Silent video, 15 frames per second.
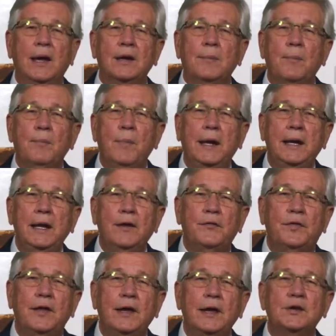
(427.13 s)
Many of
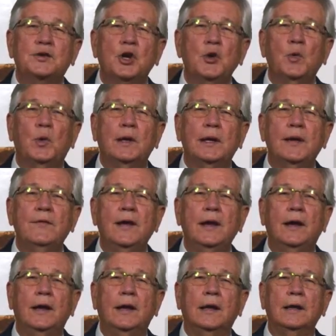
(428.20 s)
these who were
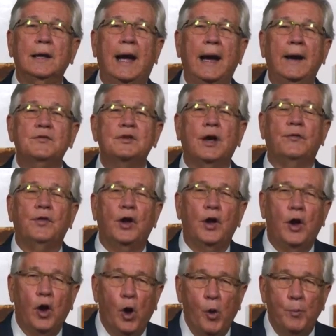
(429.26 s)
living lives of
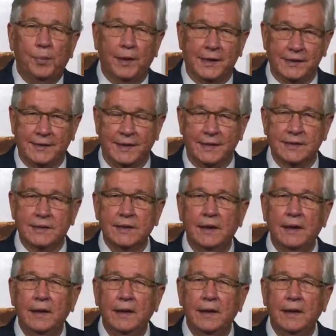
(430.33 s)
hopelessness